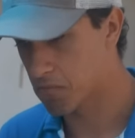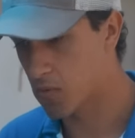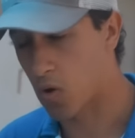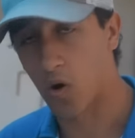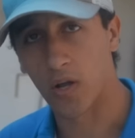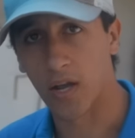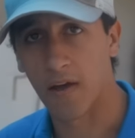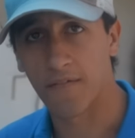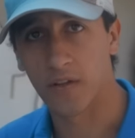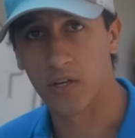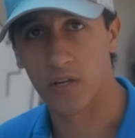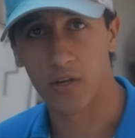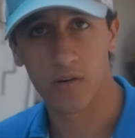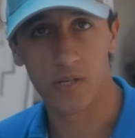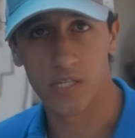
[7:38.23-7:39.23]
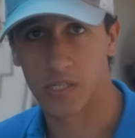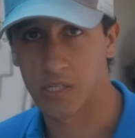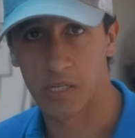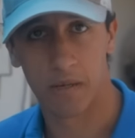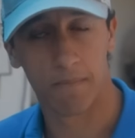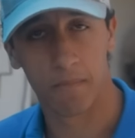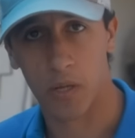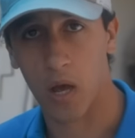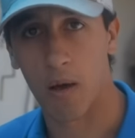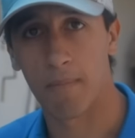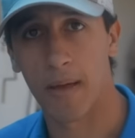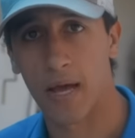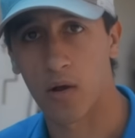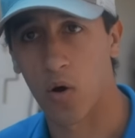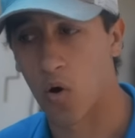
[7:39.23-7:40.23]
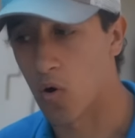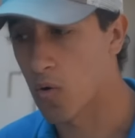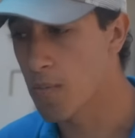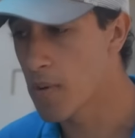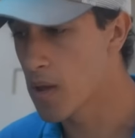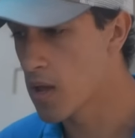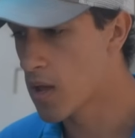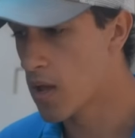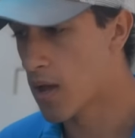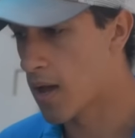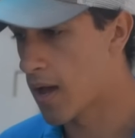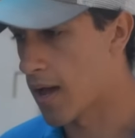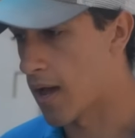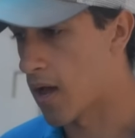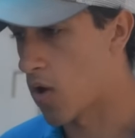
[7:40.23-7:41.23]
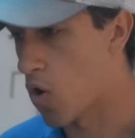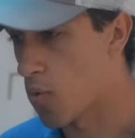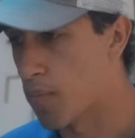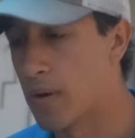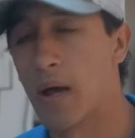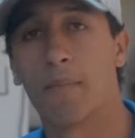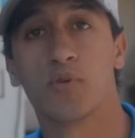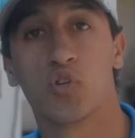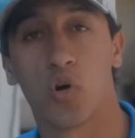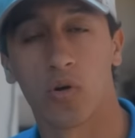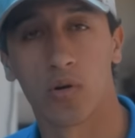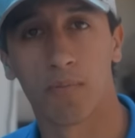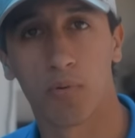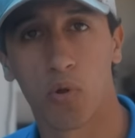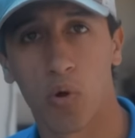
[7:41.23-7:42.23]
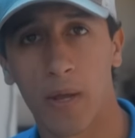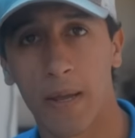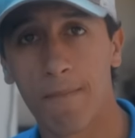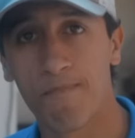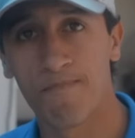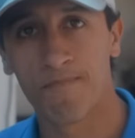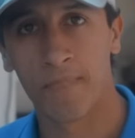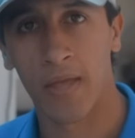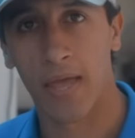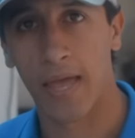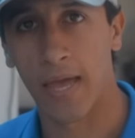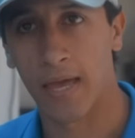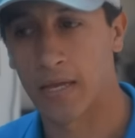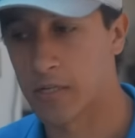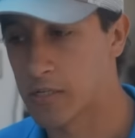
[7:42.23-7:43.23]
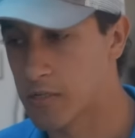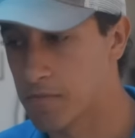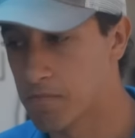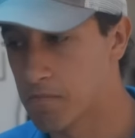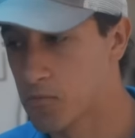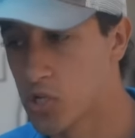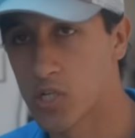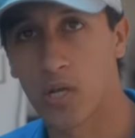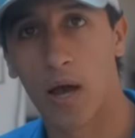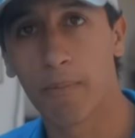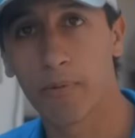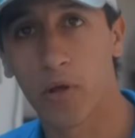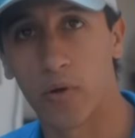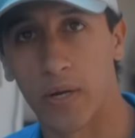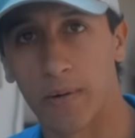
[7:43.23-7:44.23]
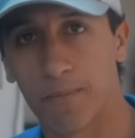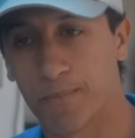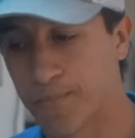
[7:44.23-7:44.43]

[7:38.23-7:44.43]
all you have to do is come back home, open up Drone Deploy, and just upload it.